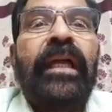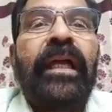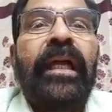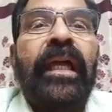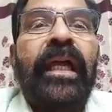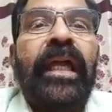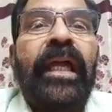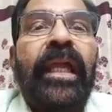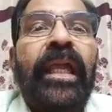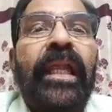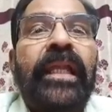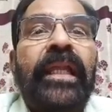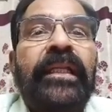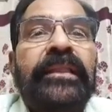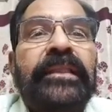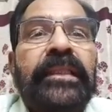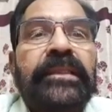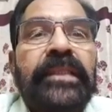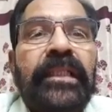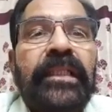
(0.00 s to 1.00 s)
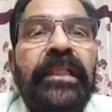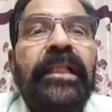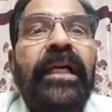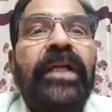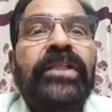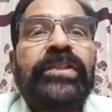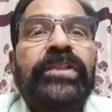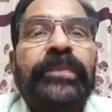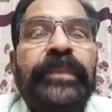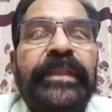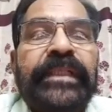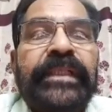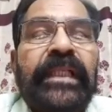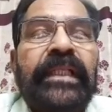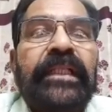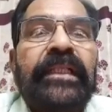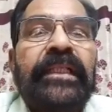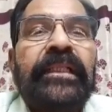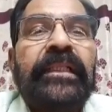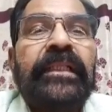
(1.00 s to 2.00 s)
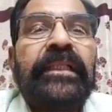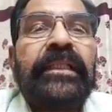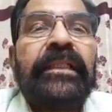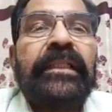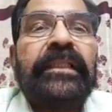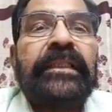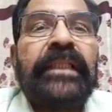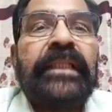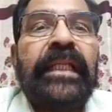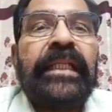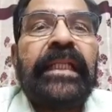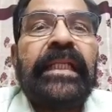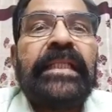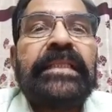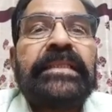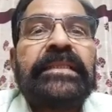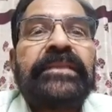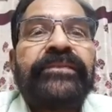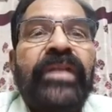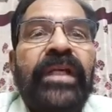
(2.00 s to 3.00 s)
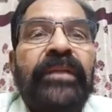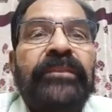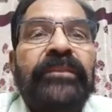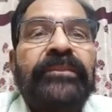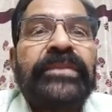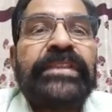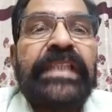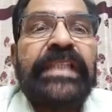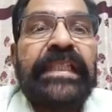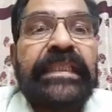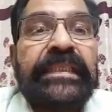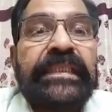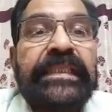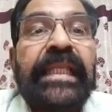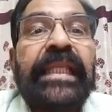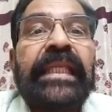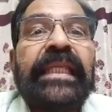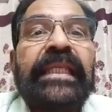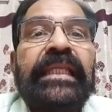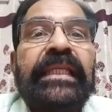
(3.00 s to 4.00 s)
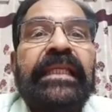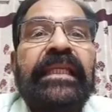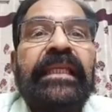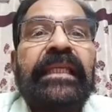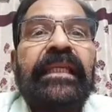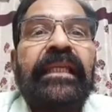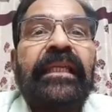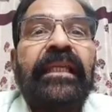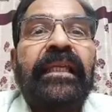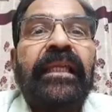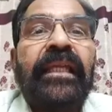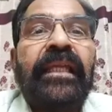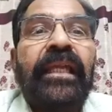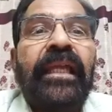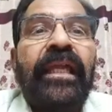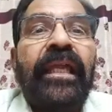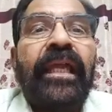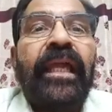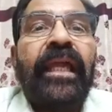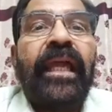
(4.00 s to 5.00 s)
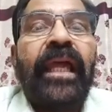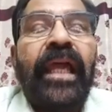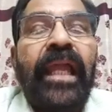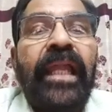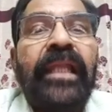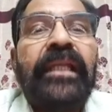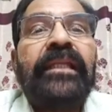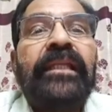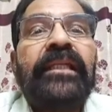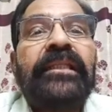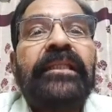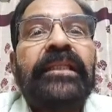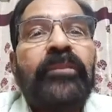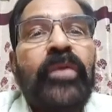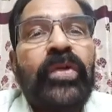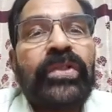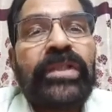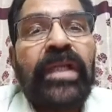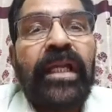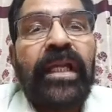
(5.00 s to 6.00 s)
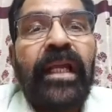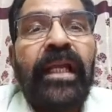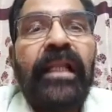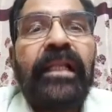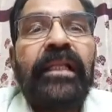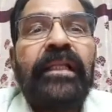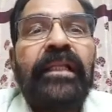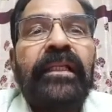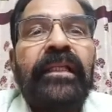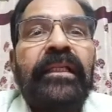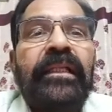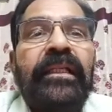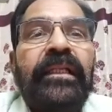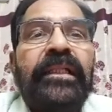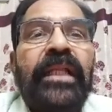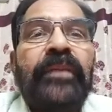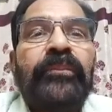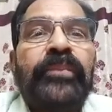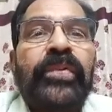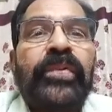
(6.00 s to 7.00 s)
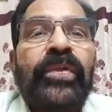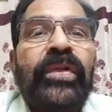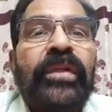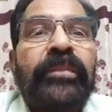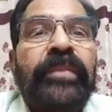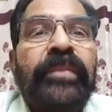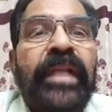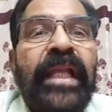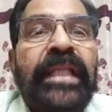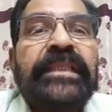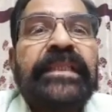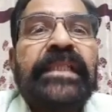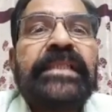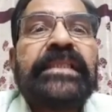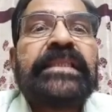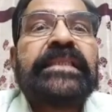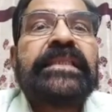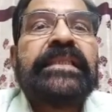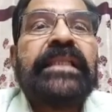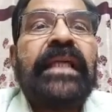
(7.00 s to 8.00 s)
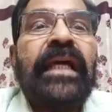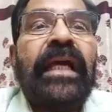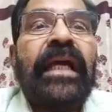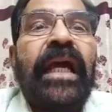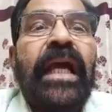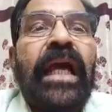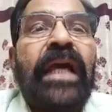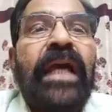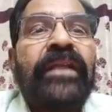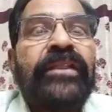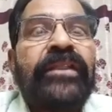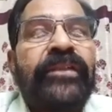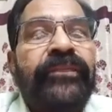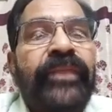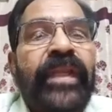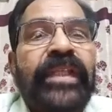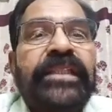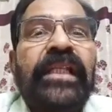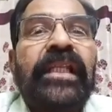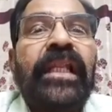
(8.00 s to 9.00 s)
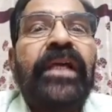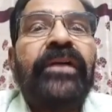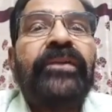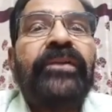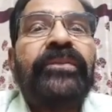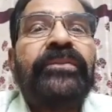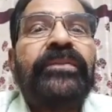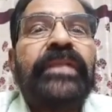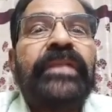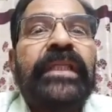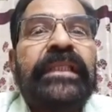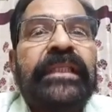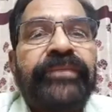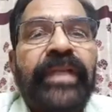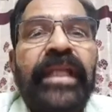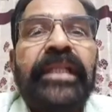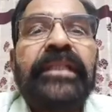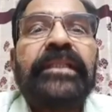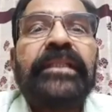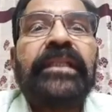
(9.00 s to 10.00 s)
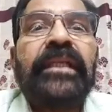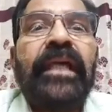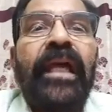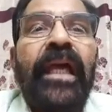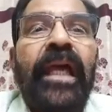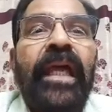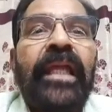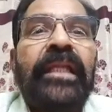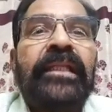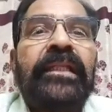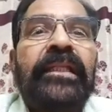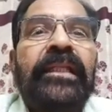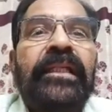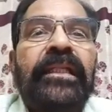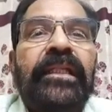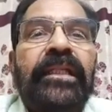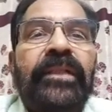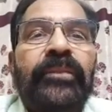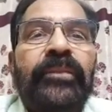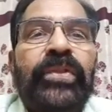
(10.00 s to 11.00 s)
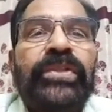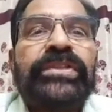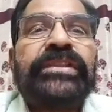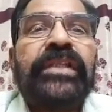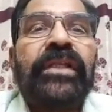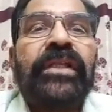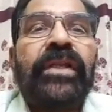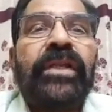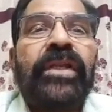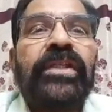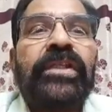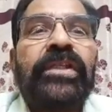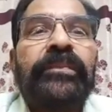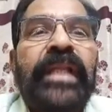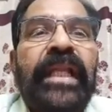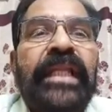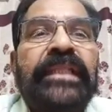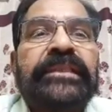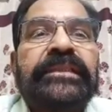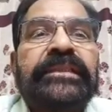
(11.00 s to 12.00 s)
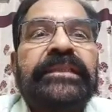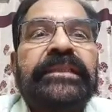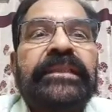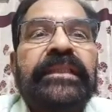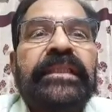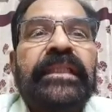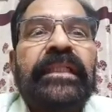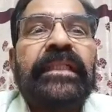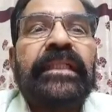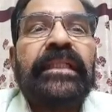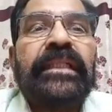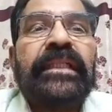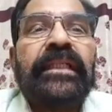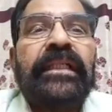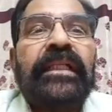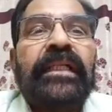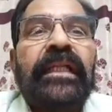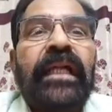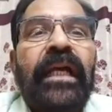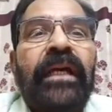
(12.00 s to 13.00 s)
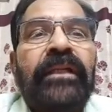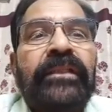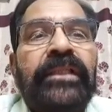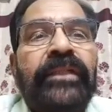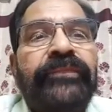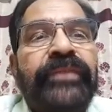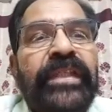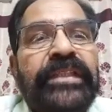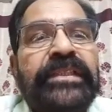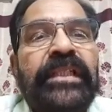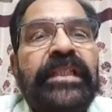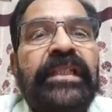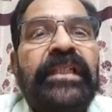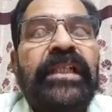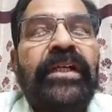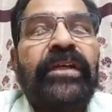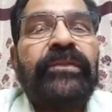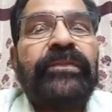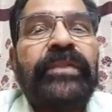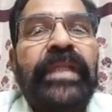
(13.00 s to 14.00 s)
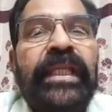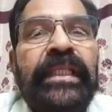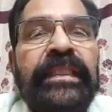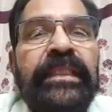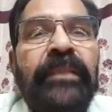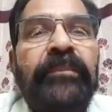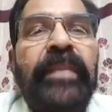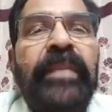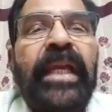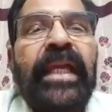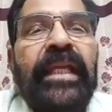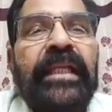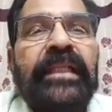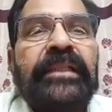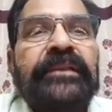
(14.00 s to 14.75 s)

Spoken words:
And the 3rd occipital, that is from C3. And the motor are temporal branches are the facial nerve in the front and posterior auricular branch are the facial nerve in the back.